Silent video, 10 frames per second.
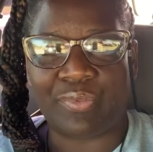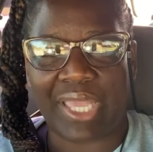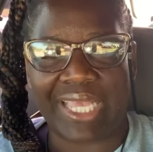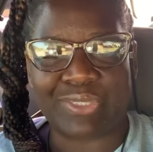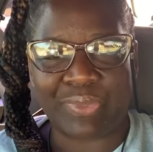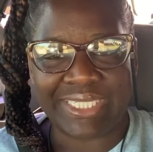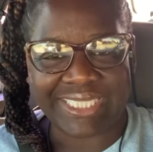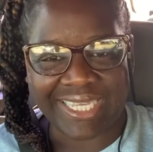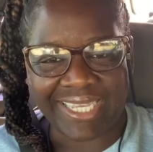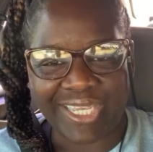As we
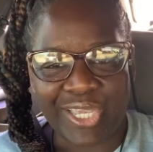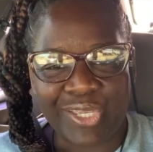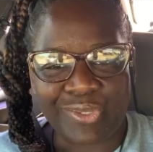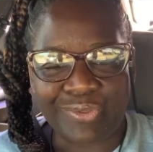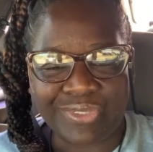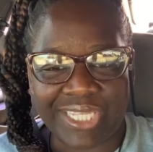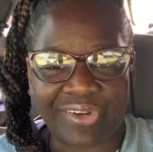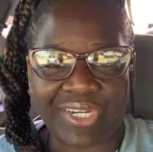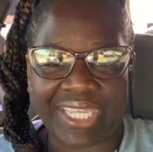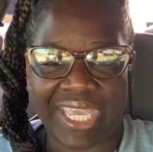say, you
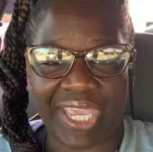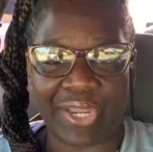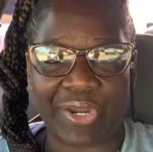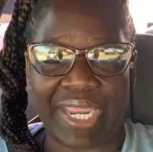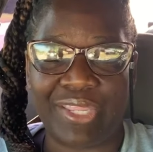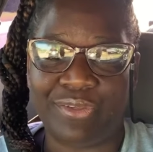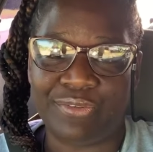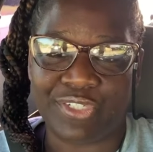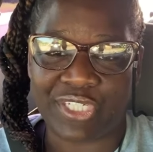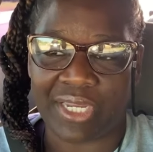dare to care and
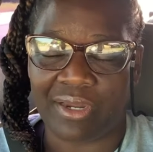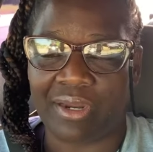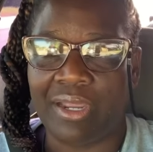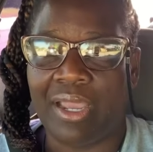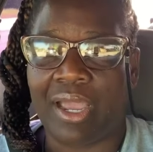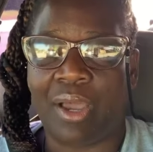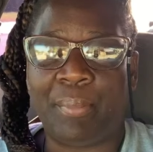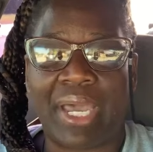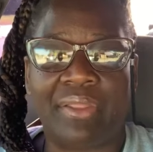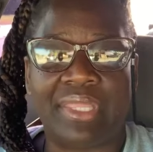you share
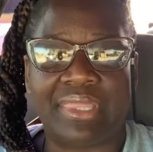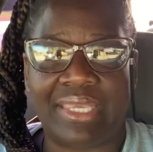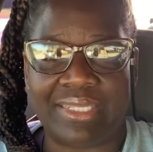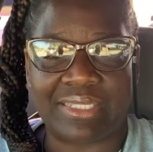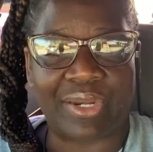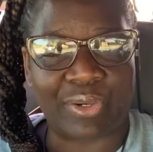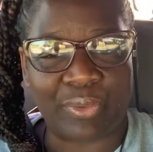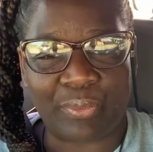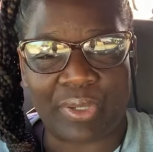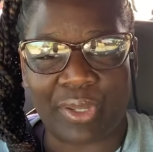about the things that are
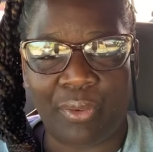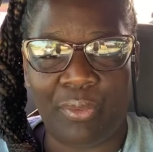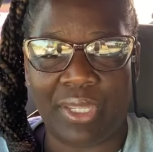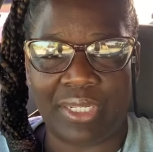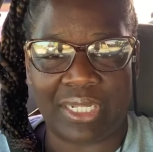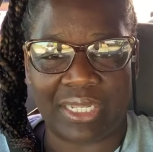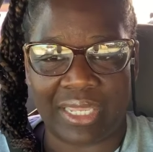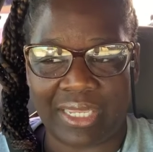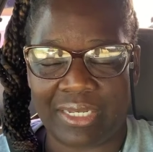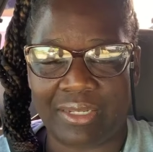going on in the
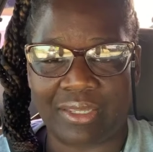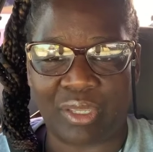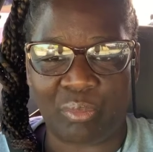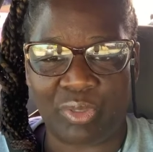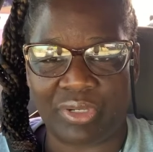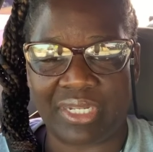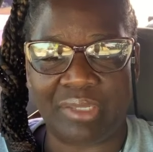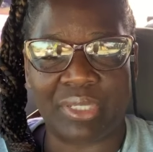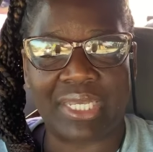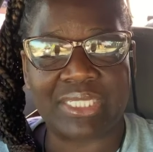land, in the community,
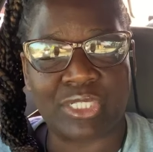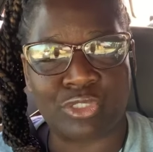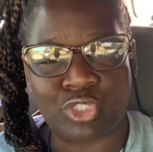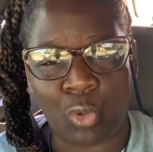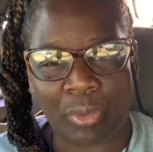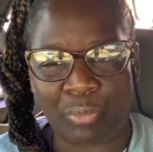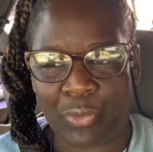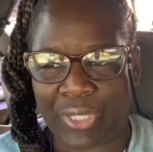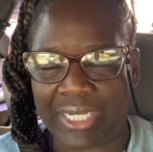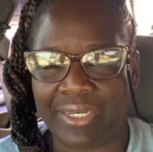because it's so
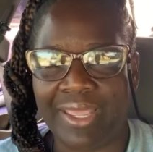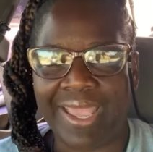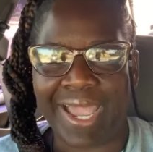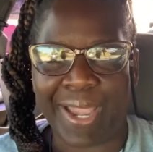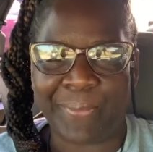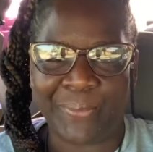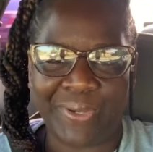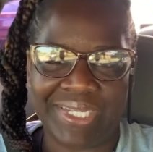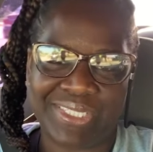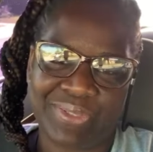important. I
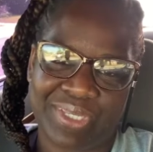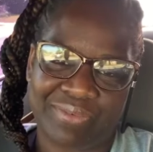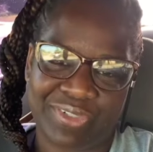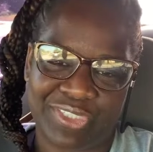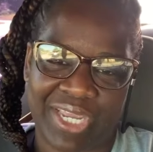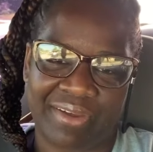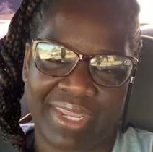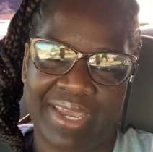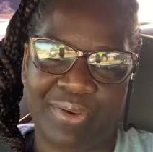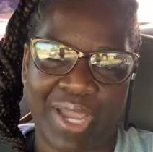want to give a shout
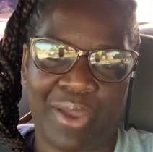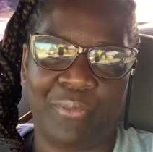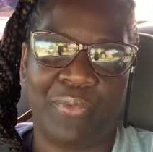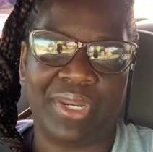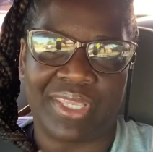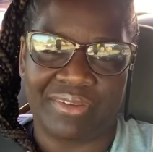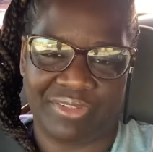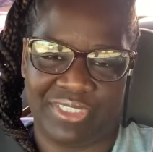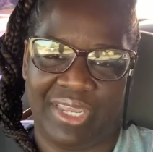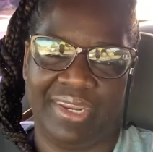out. I want to give a
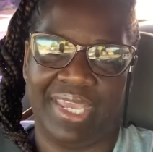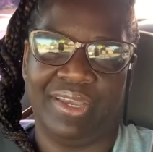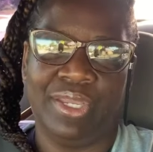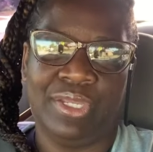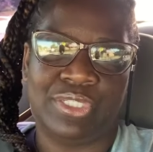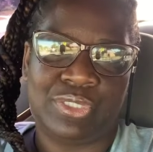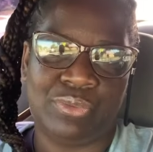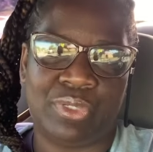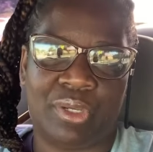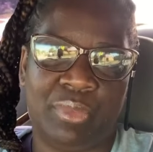shout out to
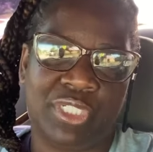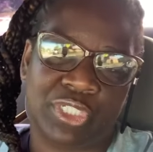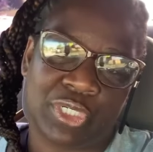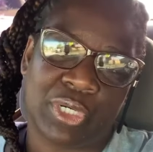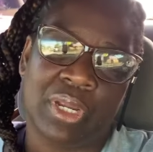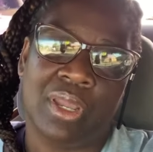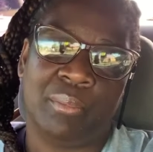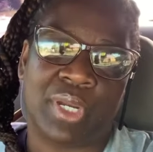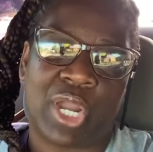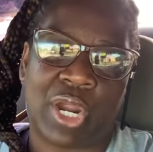Commissioner
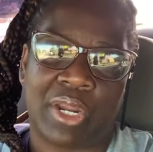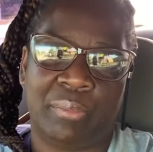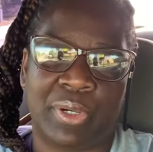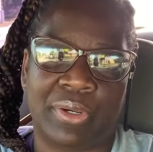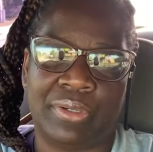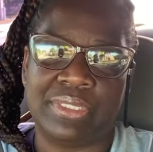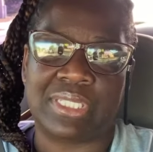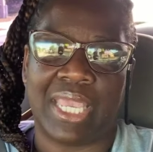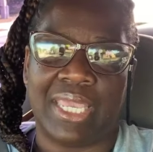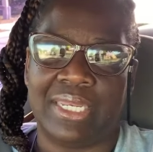Bakari Burns
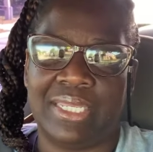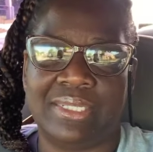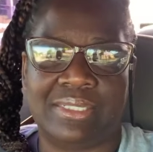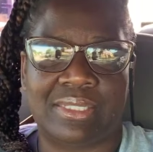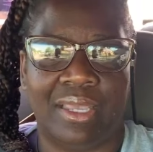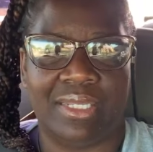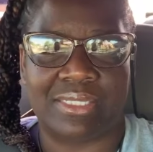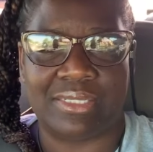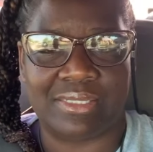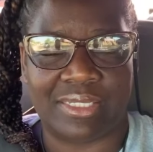and his
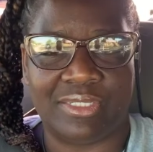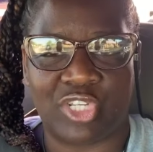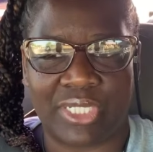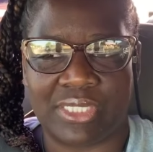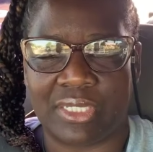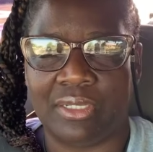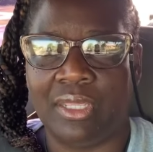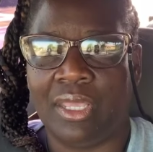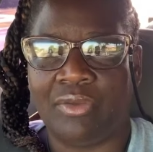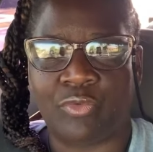assistant Jason
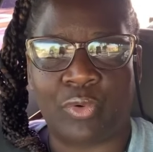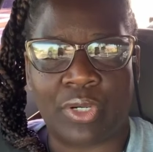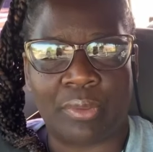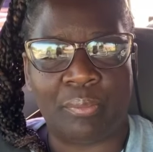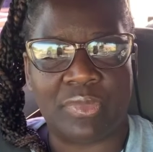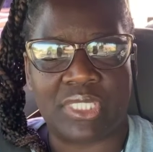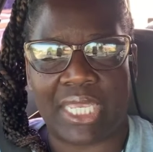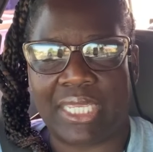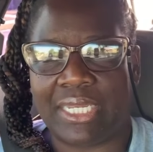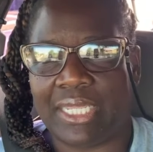for
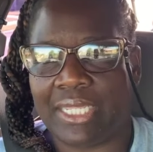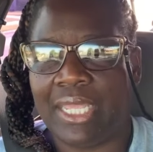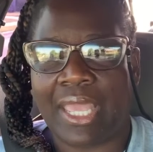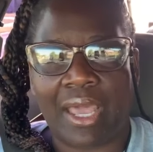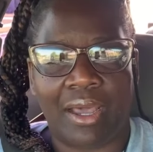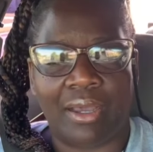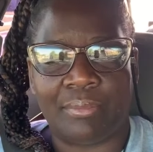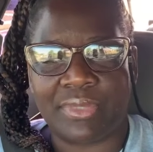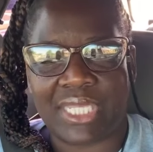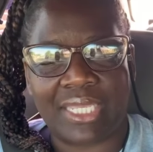taking
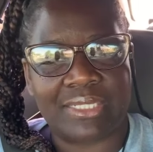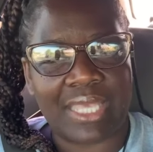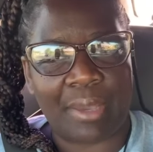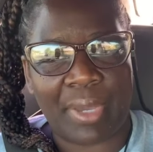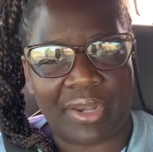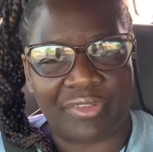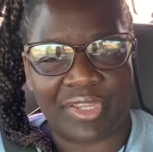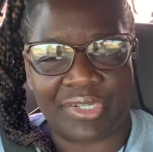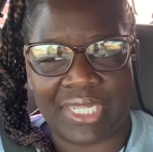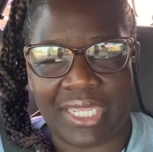time out of
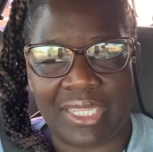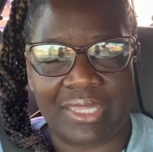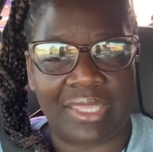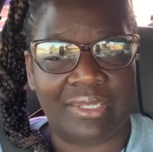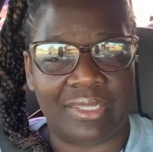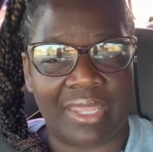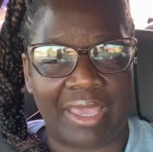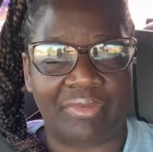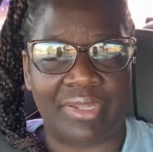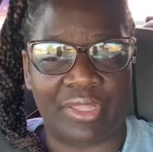their day. And they did
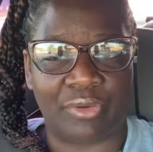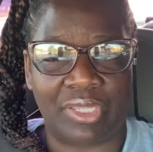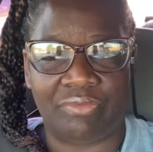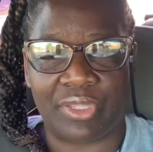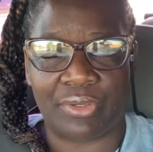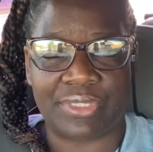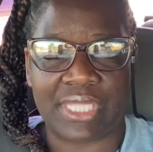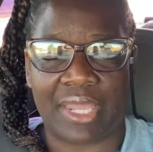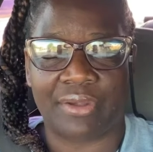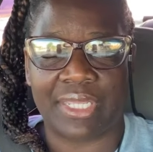have another event on
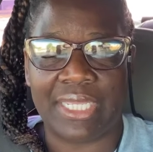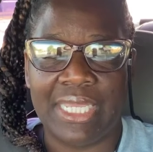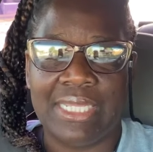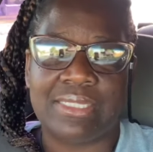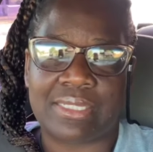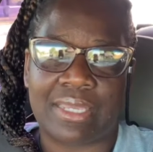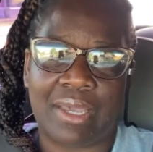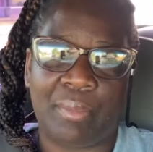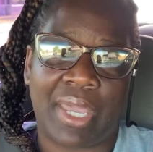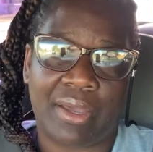Saturday to
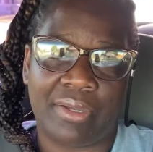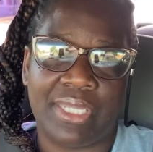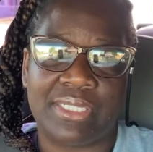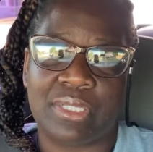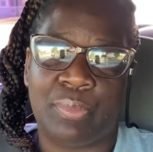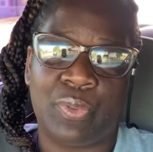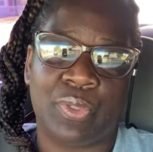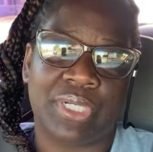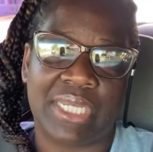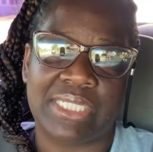come out and
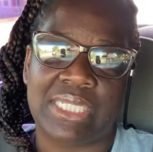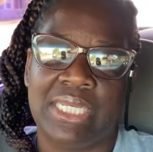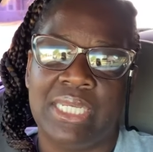support us,